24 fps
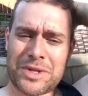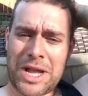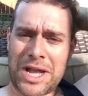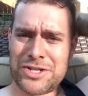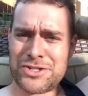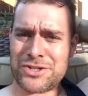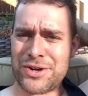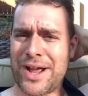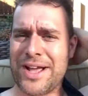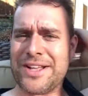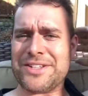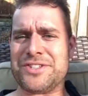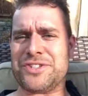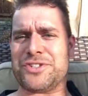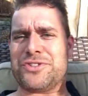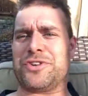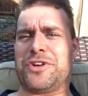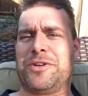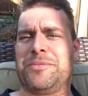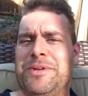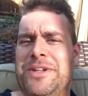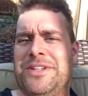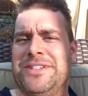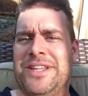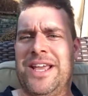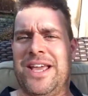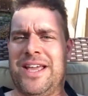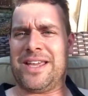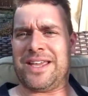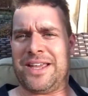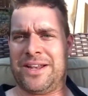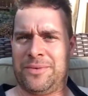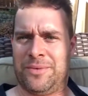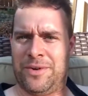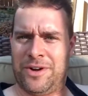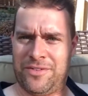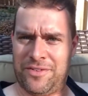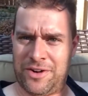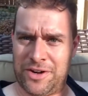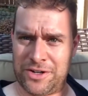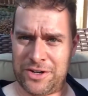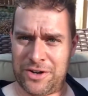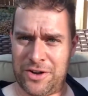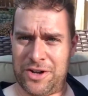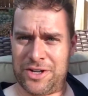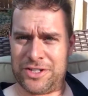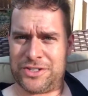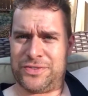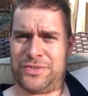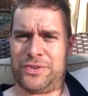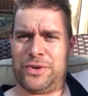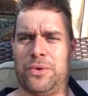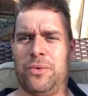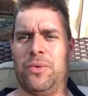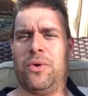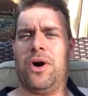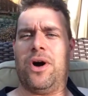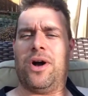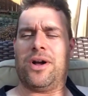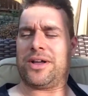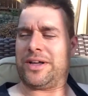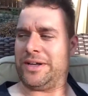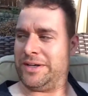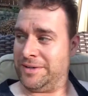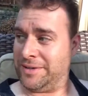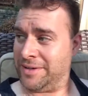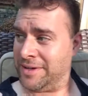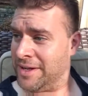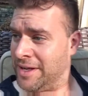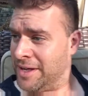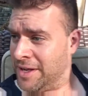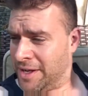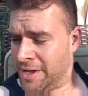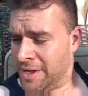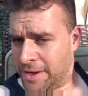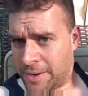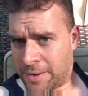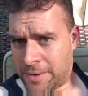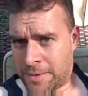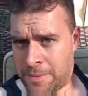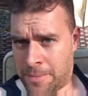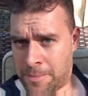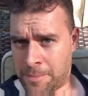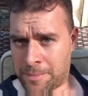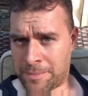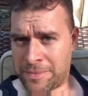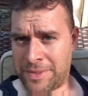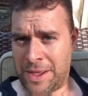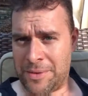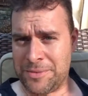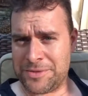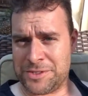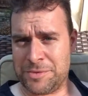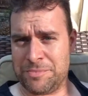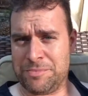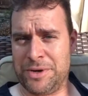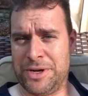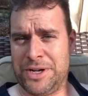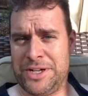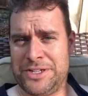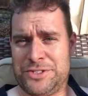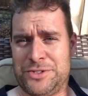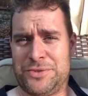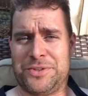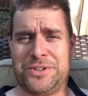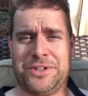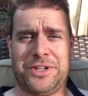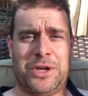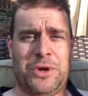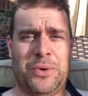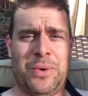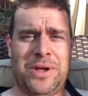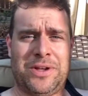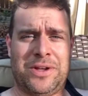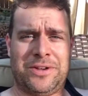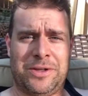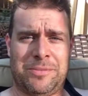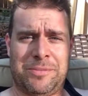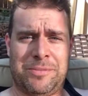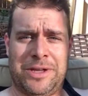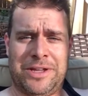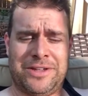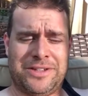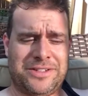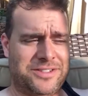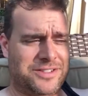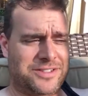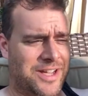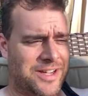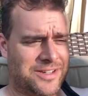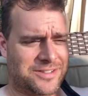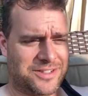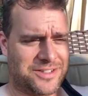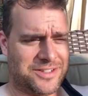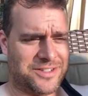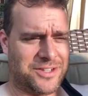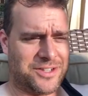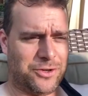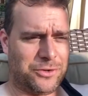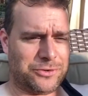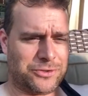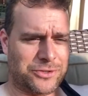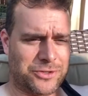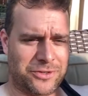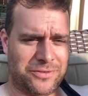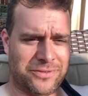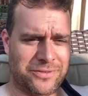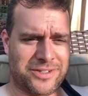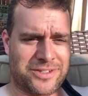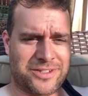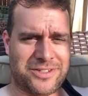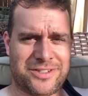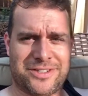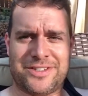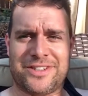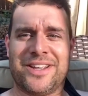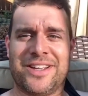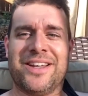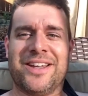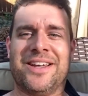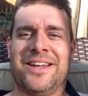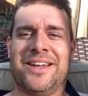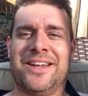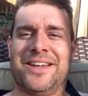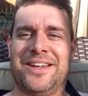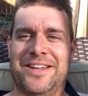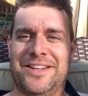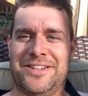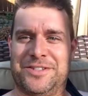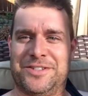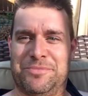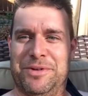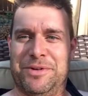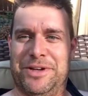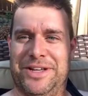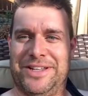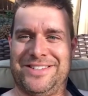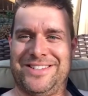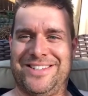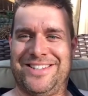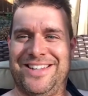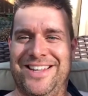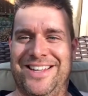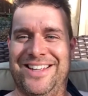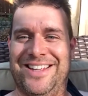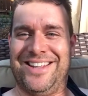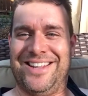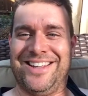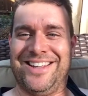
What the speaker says: I tried streaming, taking one of our dogs for a walk, and that was a bust really quickly because Texas cell service is a bust.